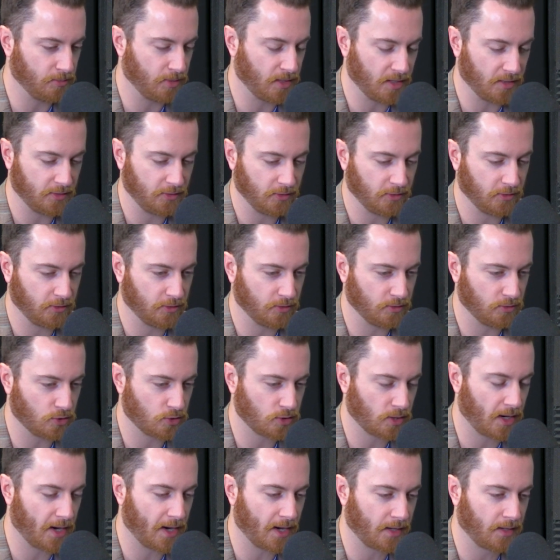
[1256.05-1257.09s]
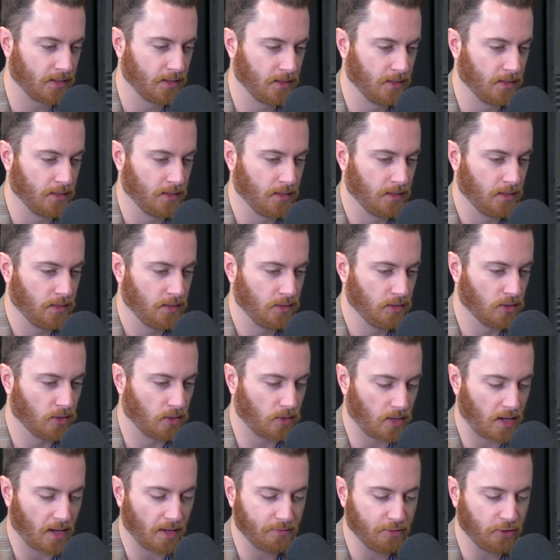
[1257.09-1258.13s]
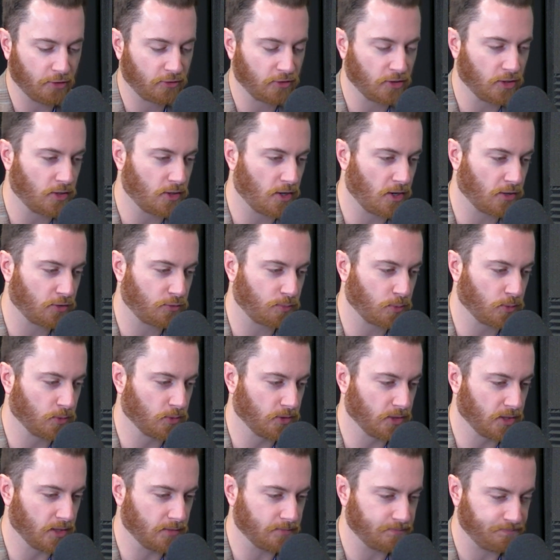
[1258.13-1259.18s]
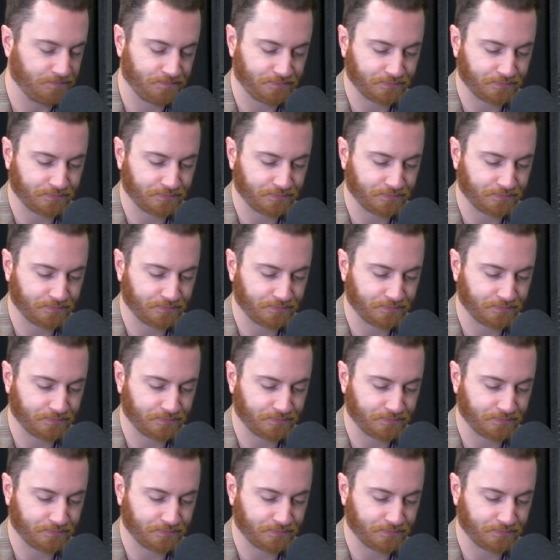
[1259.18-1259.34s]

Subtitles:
basis and track, obviously cost per lead.